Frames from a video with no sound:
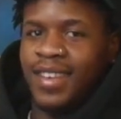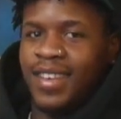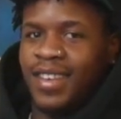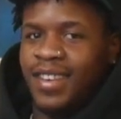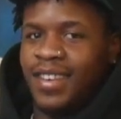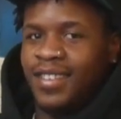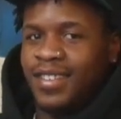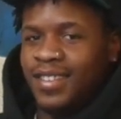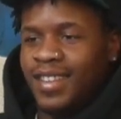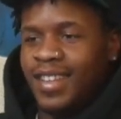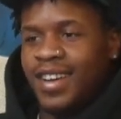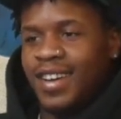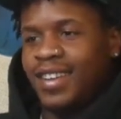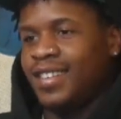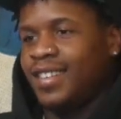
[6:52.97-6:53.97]
Ain't gonna
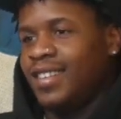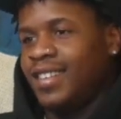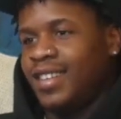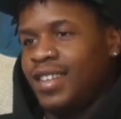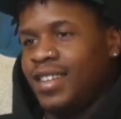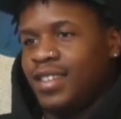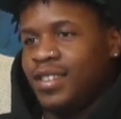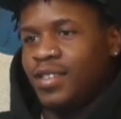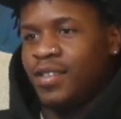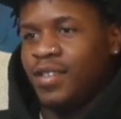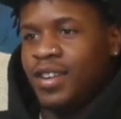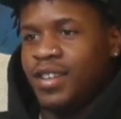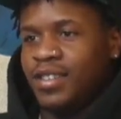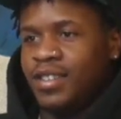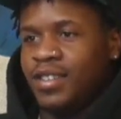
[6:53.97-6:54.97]
lie, it's
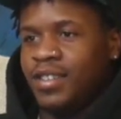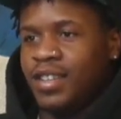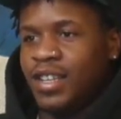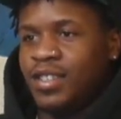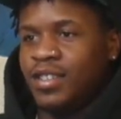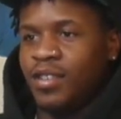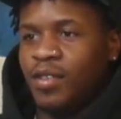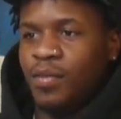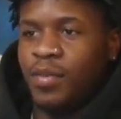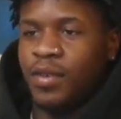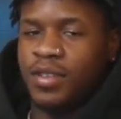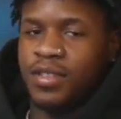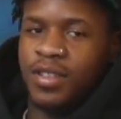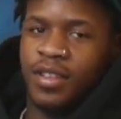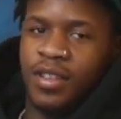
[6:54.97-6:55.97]
crazy. They show a
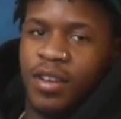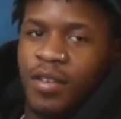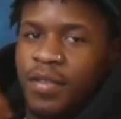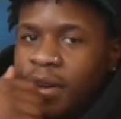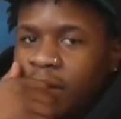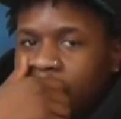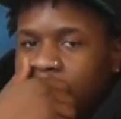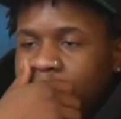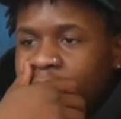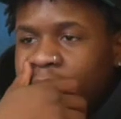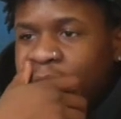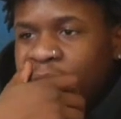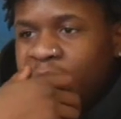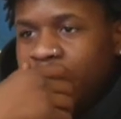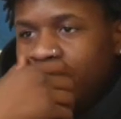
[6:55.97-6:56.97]
bunch of love out there.
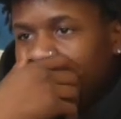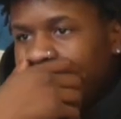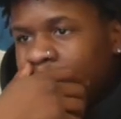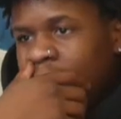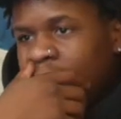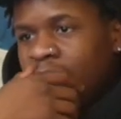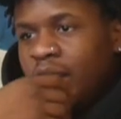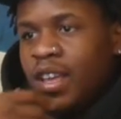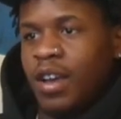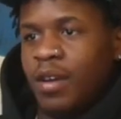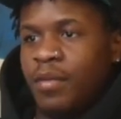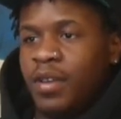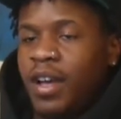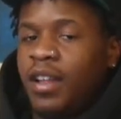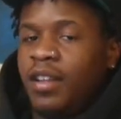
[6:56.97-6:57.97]
I mean,
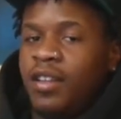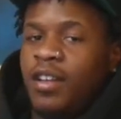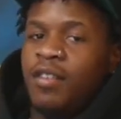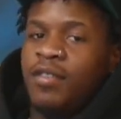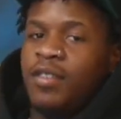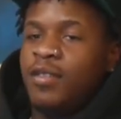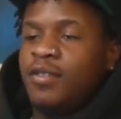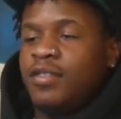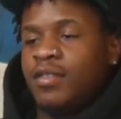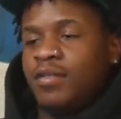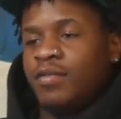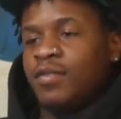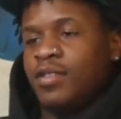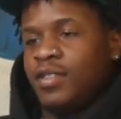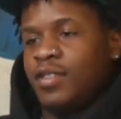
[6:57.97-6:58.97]
I love Houston
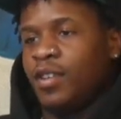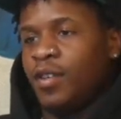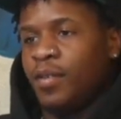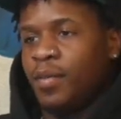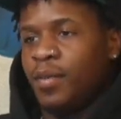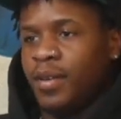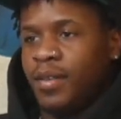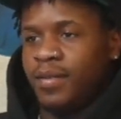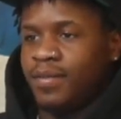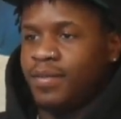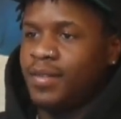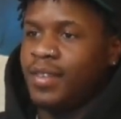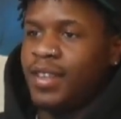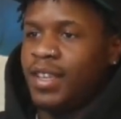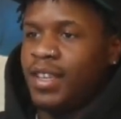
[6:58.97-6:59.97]
for sure, but
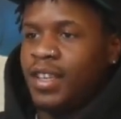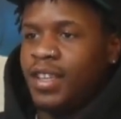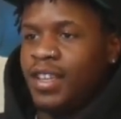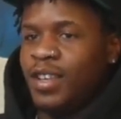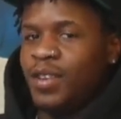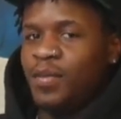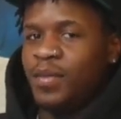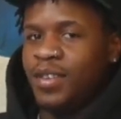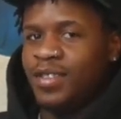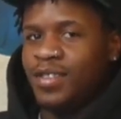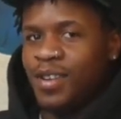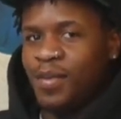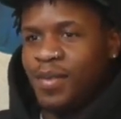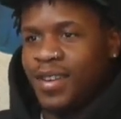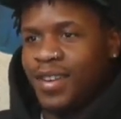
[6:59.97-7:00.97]
they be
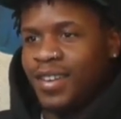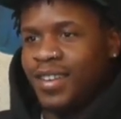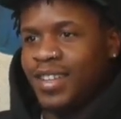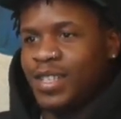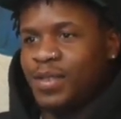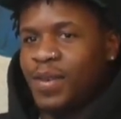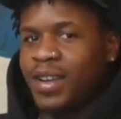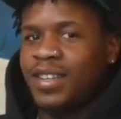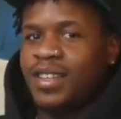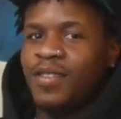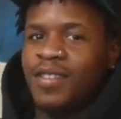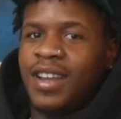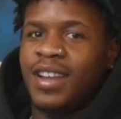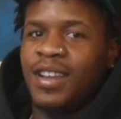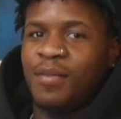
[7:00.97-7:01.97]
tripping out, especially
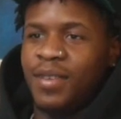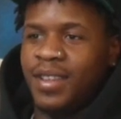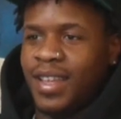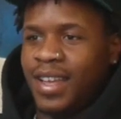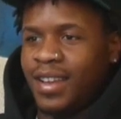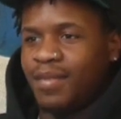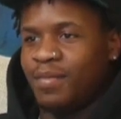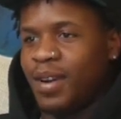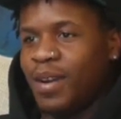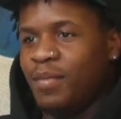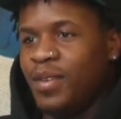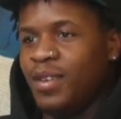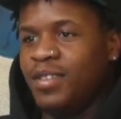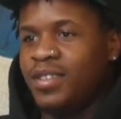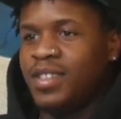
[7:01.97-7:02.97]
hear me like my
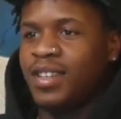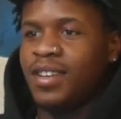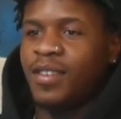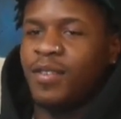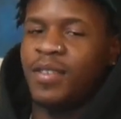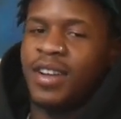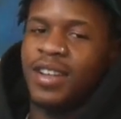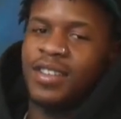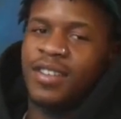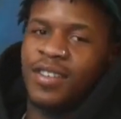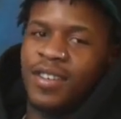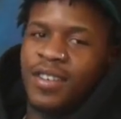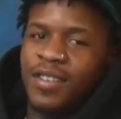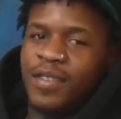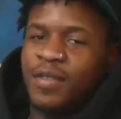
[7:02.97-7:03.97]
music or when I
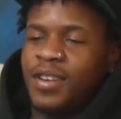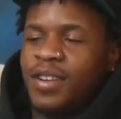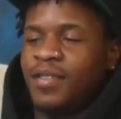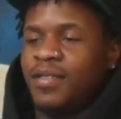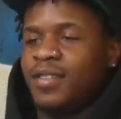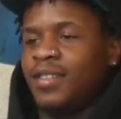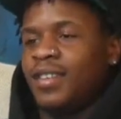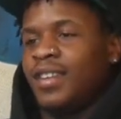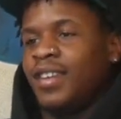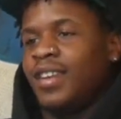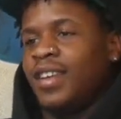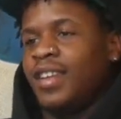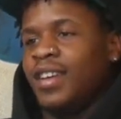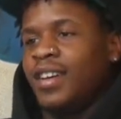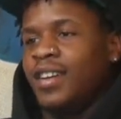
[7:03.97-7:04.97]
talk or whatever.
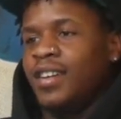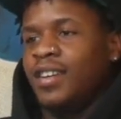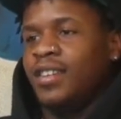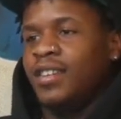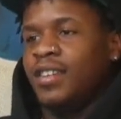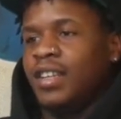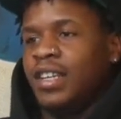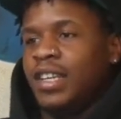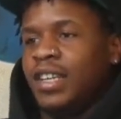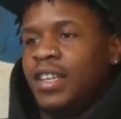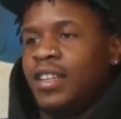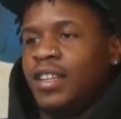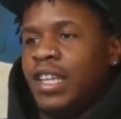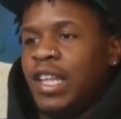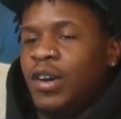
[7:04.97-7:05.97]

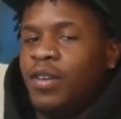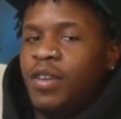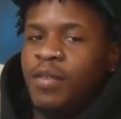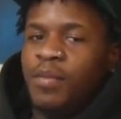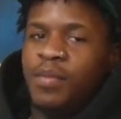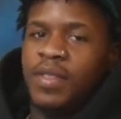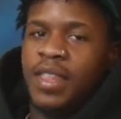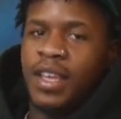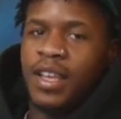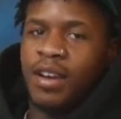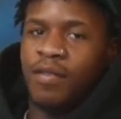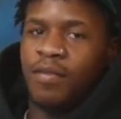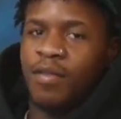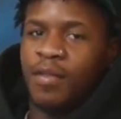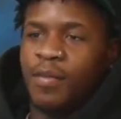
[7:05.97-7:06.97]
They don't even think
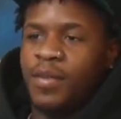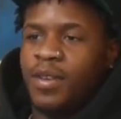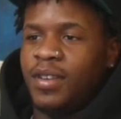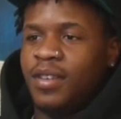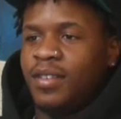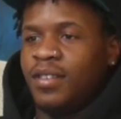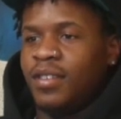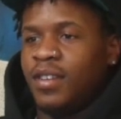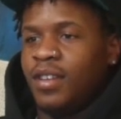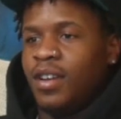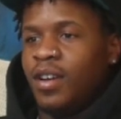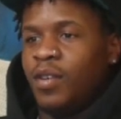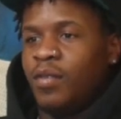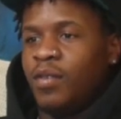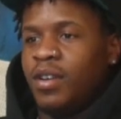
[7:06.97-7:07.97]
I'm from here
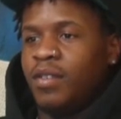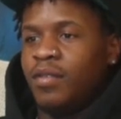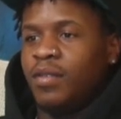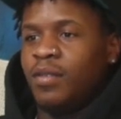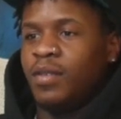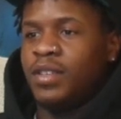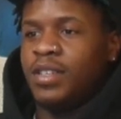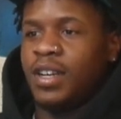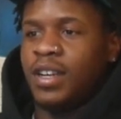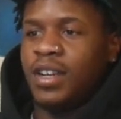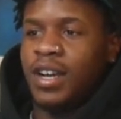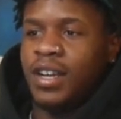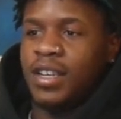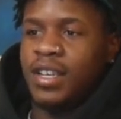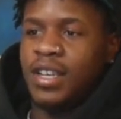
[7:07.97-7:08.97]
or whatever, which
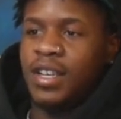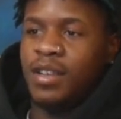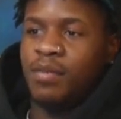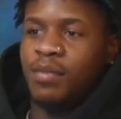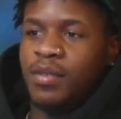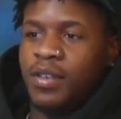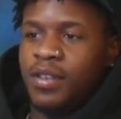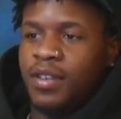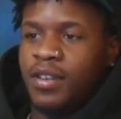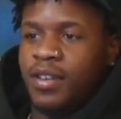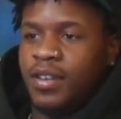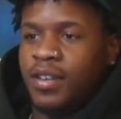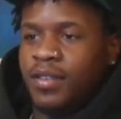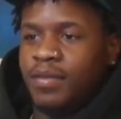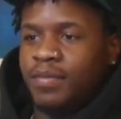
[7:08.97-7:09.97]
I get. But
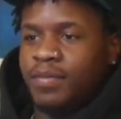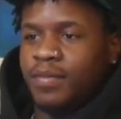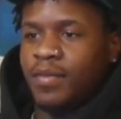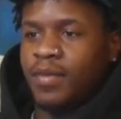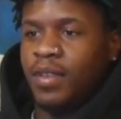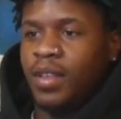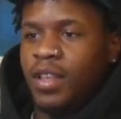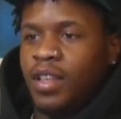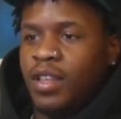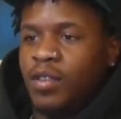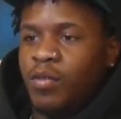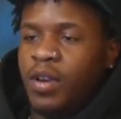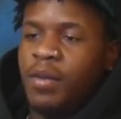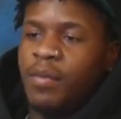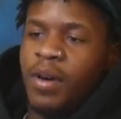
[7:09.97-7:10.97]
the
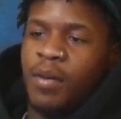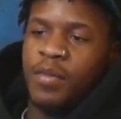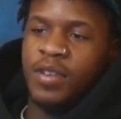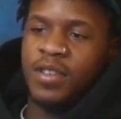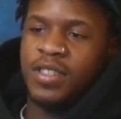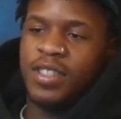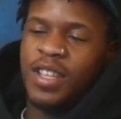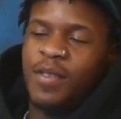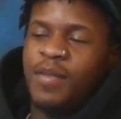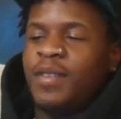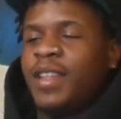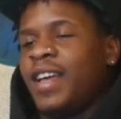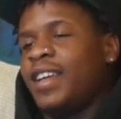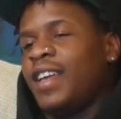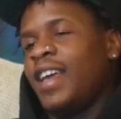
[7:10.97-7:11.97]
way my music, they be
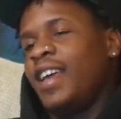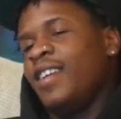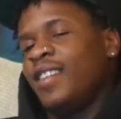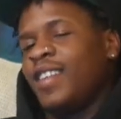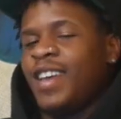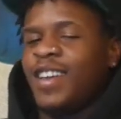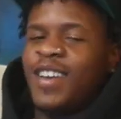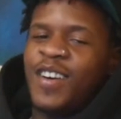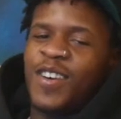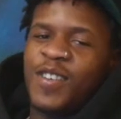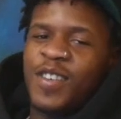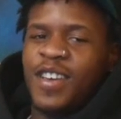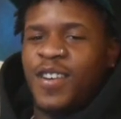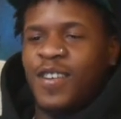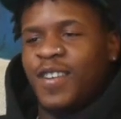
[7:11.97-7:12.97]
like hating, like, oh
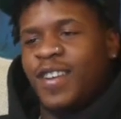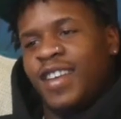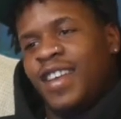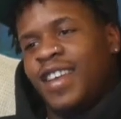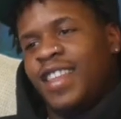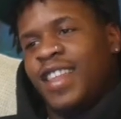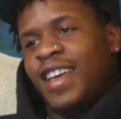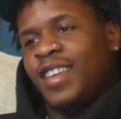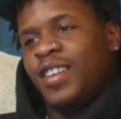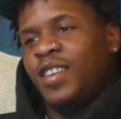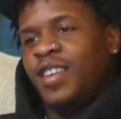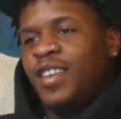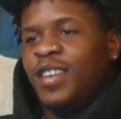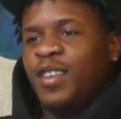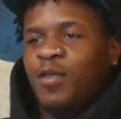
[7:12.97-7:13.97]
yo, like
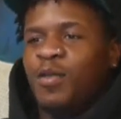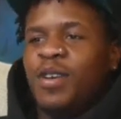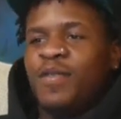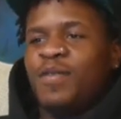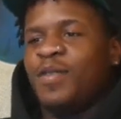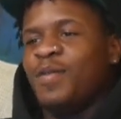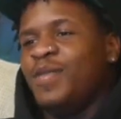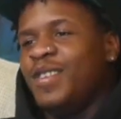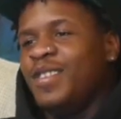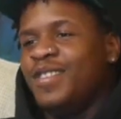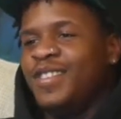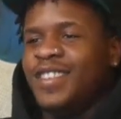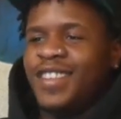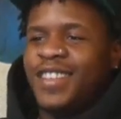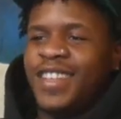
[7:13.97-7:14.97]
you ain't from
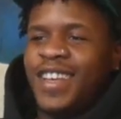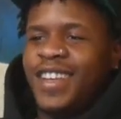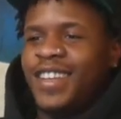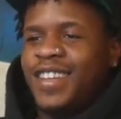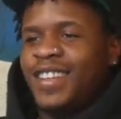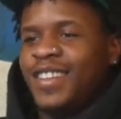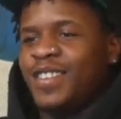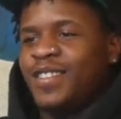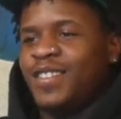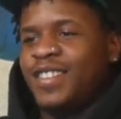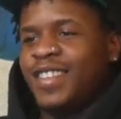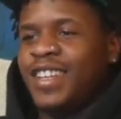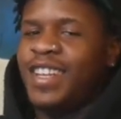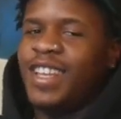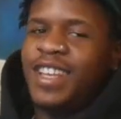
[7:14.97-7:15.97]
Houston, like, you know what I'm
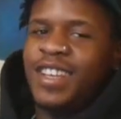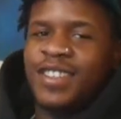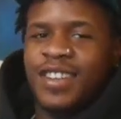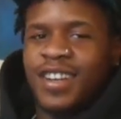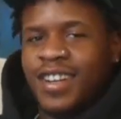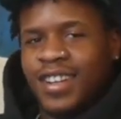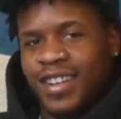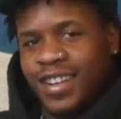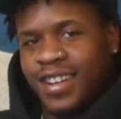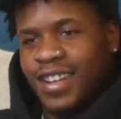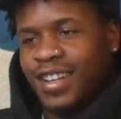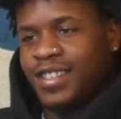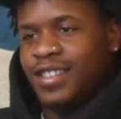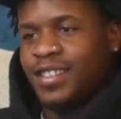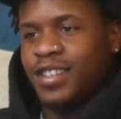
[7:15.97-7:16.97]
saying? They ain't trying to hear
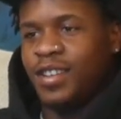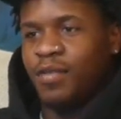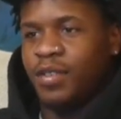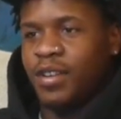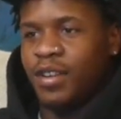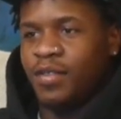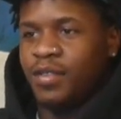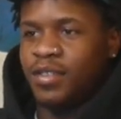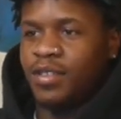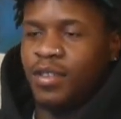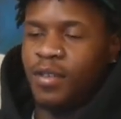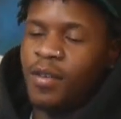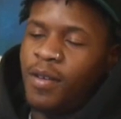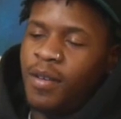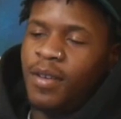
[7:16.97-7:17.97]
that shit or whatever.
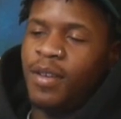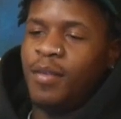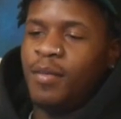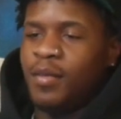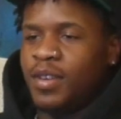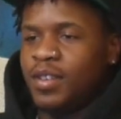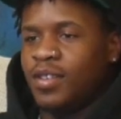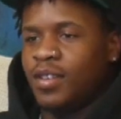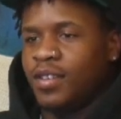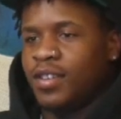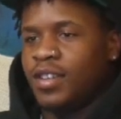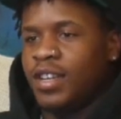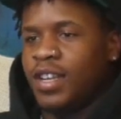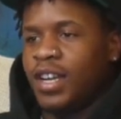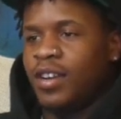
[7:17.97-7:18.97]
So but it's all
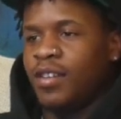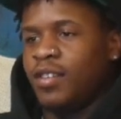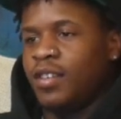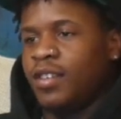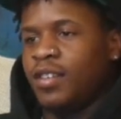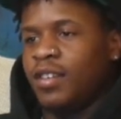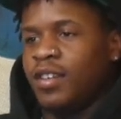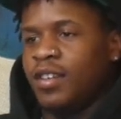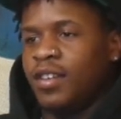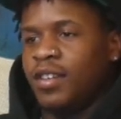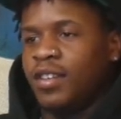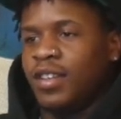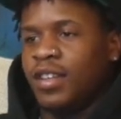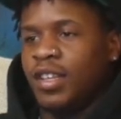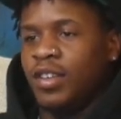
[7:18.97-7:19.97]
good. I go to
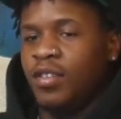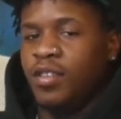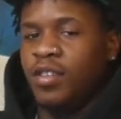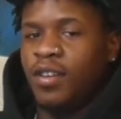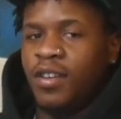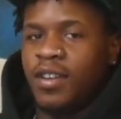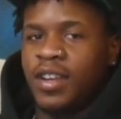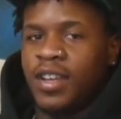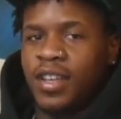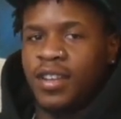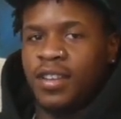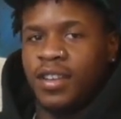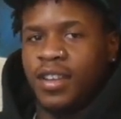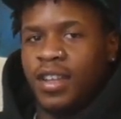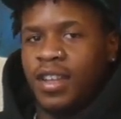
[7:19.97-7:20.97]
New York and
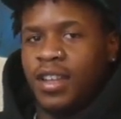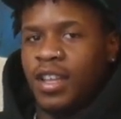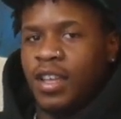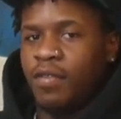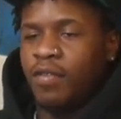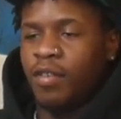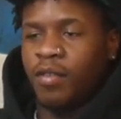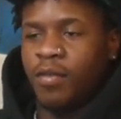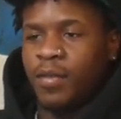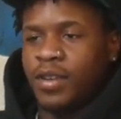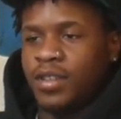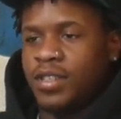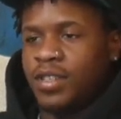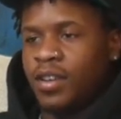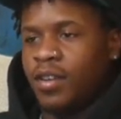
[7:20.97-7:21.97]
they fuck my
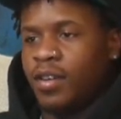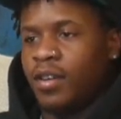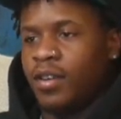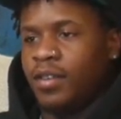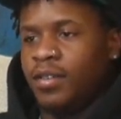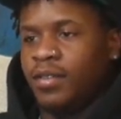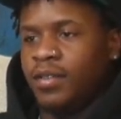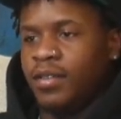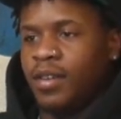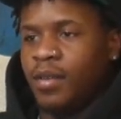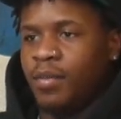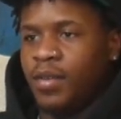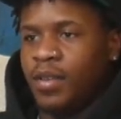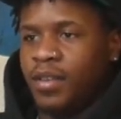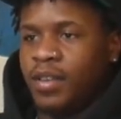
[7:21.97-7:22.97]
shit hard. I
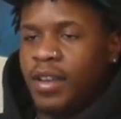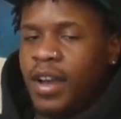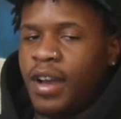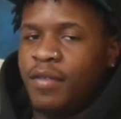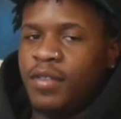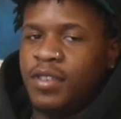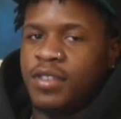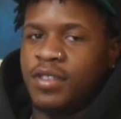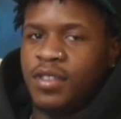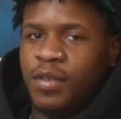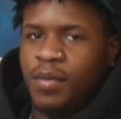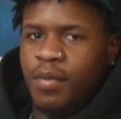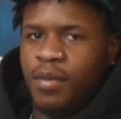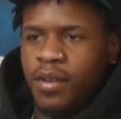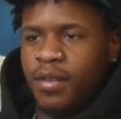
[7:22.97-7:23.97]
mean,
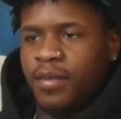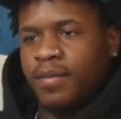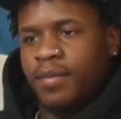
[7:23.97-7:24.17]
obviously, but